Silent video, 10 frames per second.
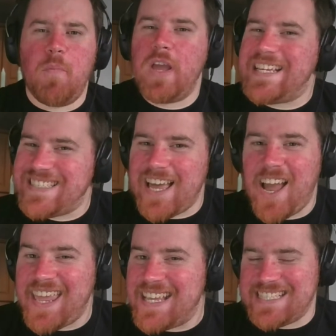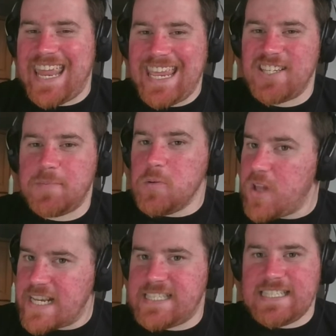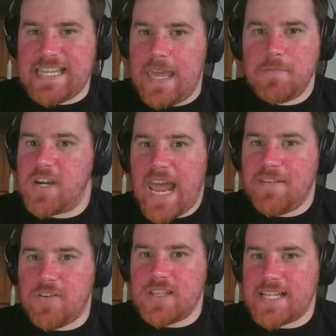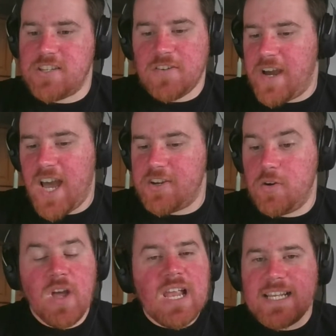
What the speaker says: Is an AEW licensed game going to have all that stuff? I don't know.